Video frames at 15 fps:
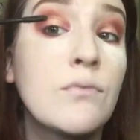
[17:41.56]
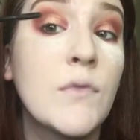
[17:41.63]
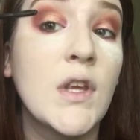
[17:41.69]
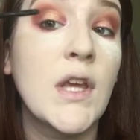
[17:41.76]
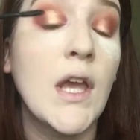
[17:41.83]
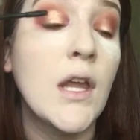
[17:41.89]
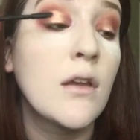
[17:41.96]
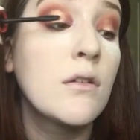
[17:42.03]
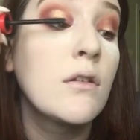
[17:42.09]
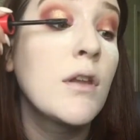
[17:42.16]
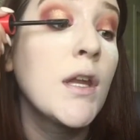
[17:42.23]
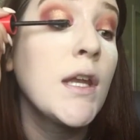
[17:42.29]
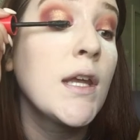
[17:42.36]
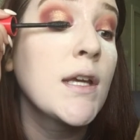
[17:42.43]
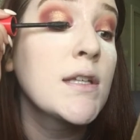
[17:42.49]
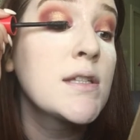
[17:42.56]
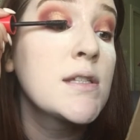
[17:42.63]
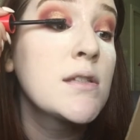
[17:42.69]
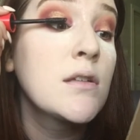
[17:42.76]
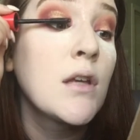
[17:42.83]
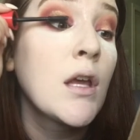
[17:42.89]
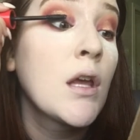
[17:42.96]
Again, the
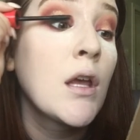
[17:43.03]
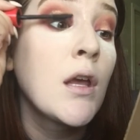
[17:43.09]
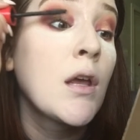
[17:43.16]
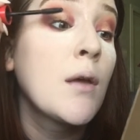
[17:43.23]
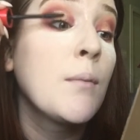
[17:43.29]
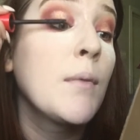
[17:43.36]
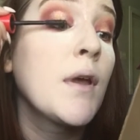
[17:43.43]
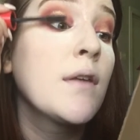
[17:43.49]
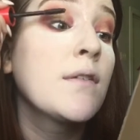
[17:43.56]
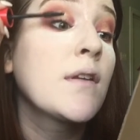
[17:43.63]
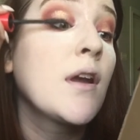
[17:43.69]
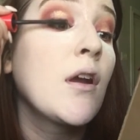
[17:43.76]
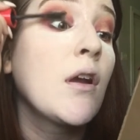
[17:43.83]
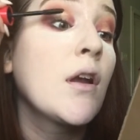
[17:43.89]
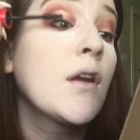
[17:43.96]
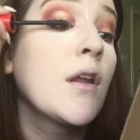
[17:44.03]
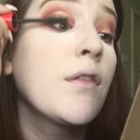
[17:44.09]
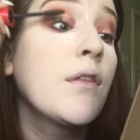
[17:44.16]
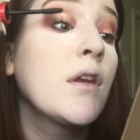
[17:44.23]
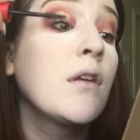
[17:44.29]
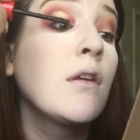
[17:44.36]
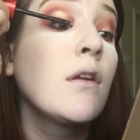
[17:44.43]
NYX mascara,
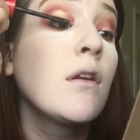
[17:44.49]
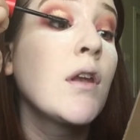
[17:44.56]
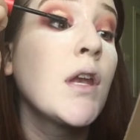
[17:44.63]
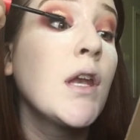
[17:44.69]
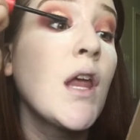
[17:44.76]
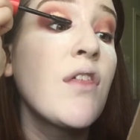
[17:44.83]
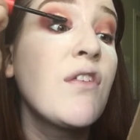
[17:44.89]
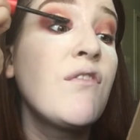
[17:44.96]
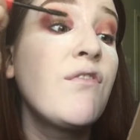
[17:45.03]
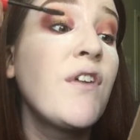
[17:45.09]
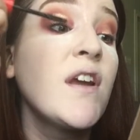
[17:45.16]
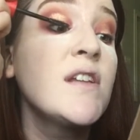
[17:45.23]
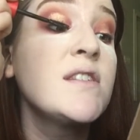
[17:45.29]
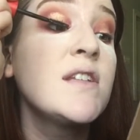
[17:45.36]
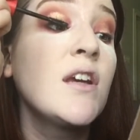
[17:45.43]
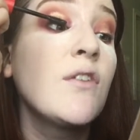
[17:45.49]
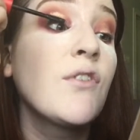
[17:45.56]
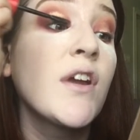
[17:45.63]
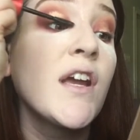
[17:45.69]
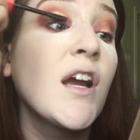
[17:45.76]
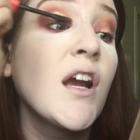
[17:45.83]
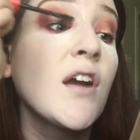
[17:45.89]
nothing fancy over
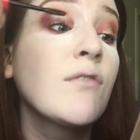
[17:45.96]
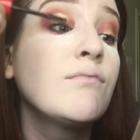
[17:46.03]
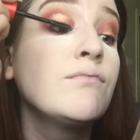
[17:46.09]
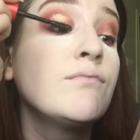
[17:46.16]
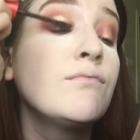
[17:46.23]
here.